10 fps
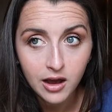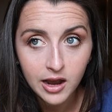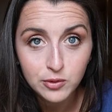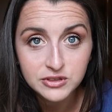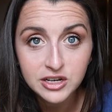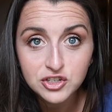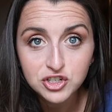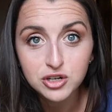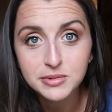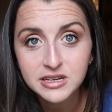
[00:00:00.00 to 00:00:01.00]
I was
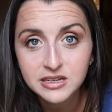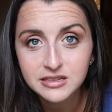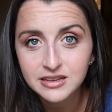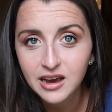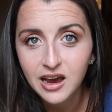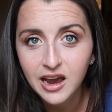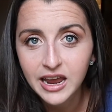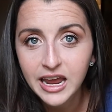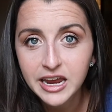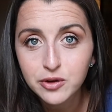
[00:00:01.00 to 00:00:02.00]
unsure because I
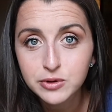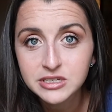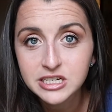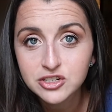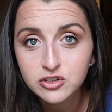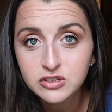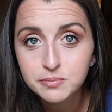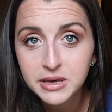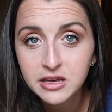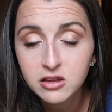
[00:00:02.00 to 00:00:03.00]
hate it when t-shirts
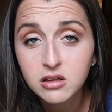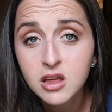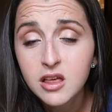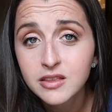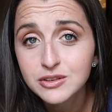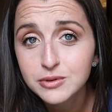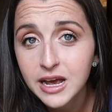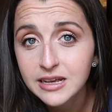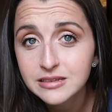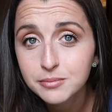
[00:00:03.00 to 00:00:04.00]
pill. This one
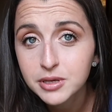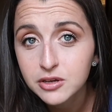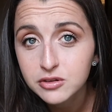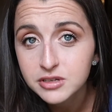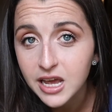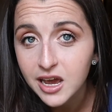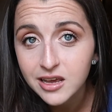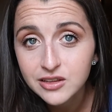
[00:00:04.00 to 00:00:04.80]
hasn't pilled yet.